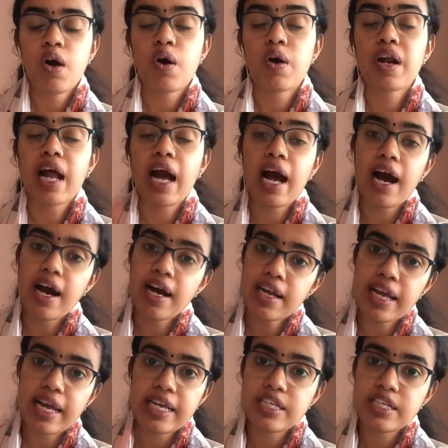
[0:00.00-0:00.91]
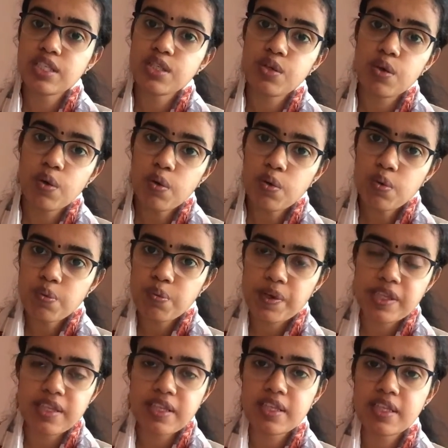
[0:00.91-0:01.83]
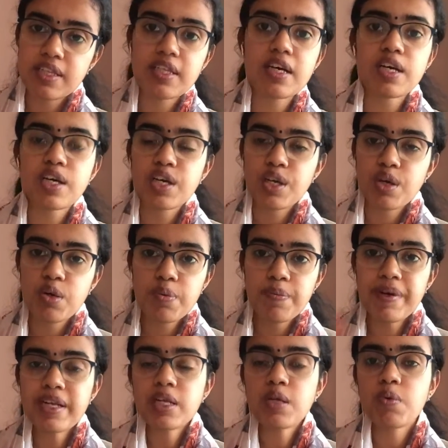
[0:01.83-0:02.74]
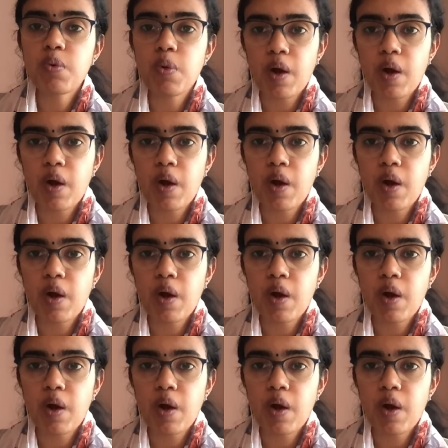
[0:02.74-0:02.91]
or are endowed with human